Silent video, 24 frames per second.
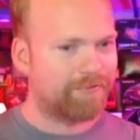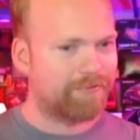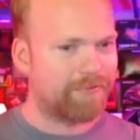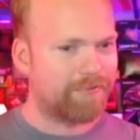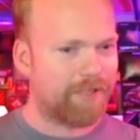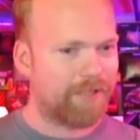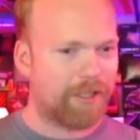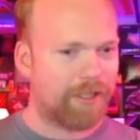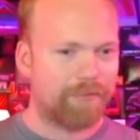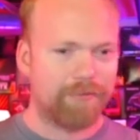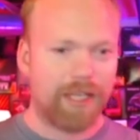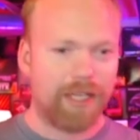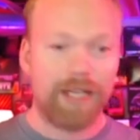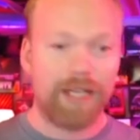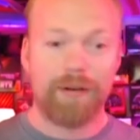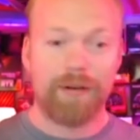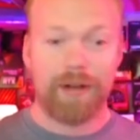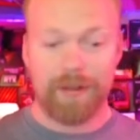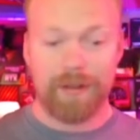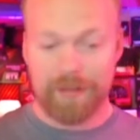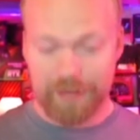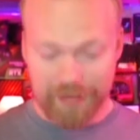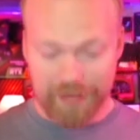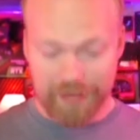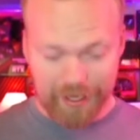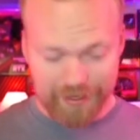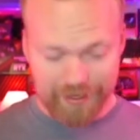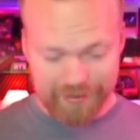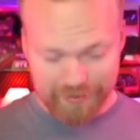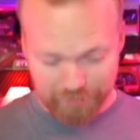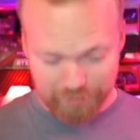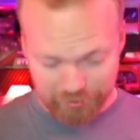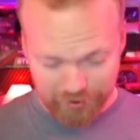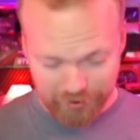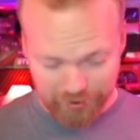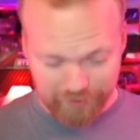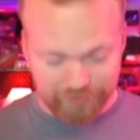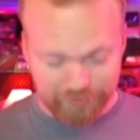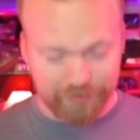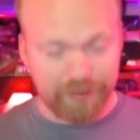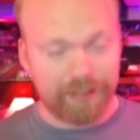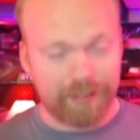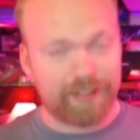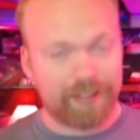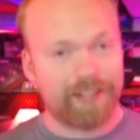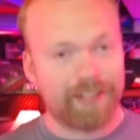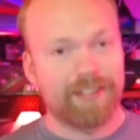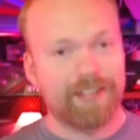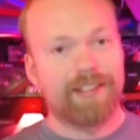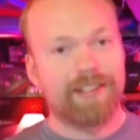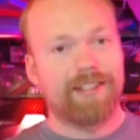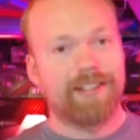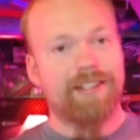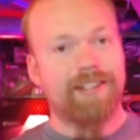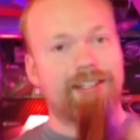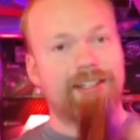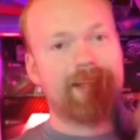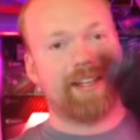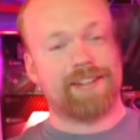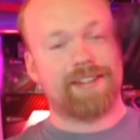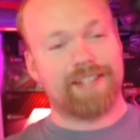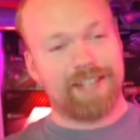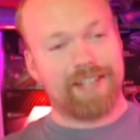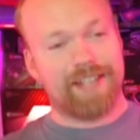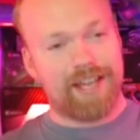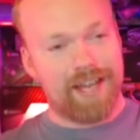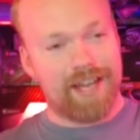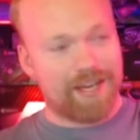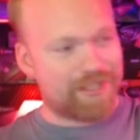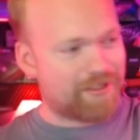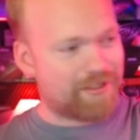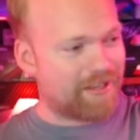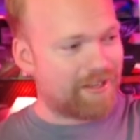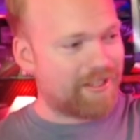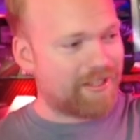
So anyway, that is a brief look at the hash rates